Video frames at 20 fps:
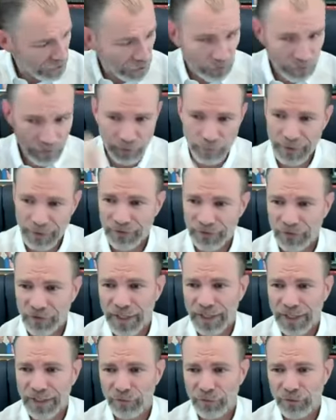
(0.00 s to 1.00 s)
the ultimate
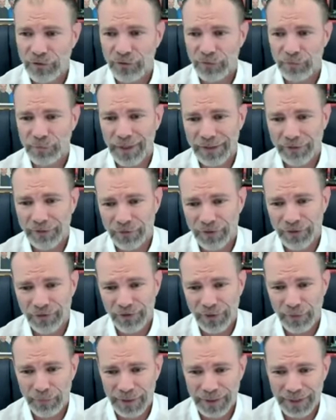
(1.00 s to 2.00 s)
sign of respect for
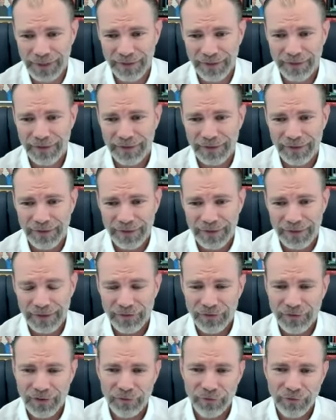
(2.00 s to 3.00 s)
somebody
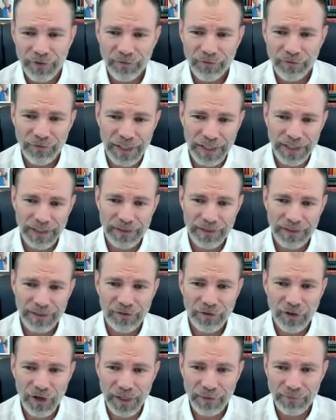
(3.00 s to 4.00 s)
is if they've taken the
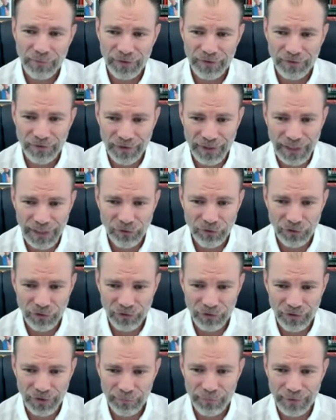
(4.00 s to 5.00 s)
time to teach you
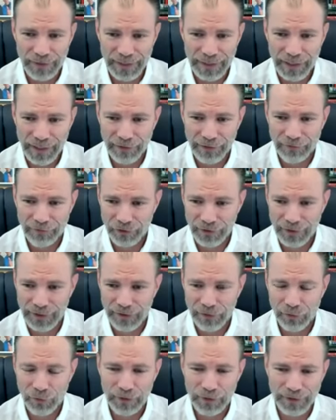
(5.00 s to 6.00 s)
something. I've
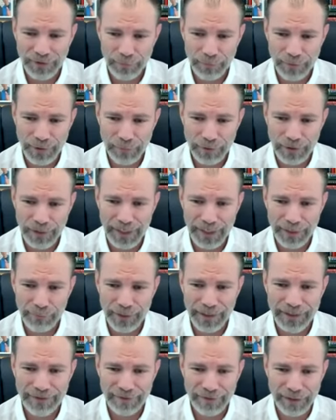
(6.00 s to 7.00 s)
treated all these people like
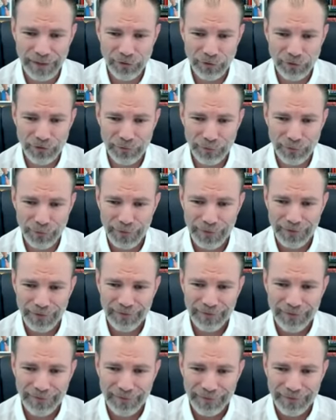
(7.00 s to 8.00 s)
my teachers.
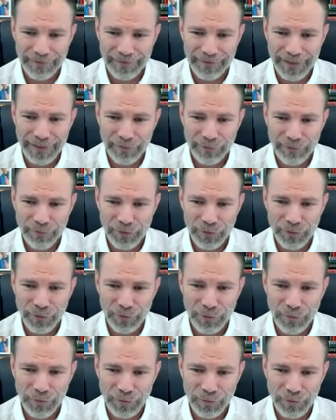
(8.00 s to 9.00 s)
Then if
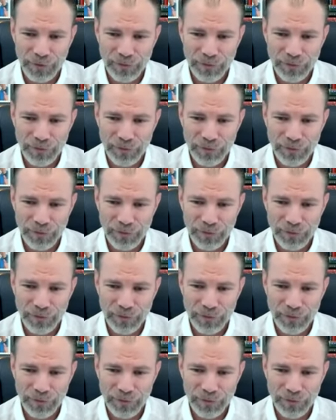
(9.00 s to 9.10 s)
you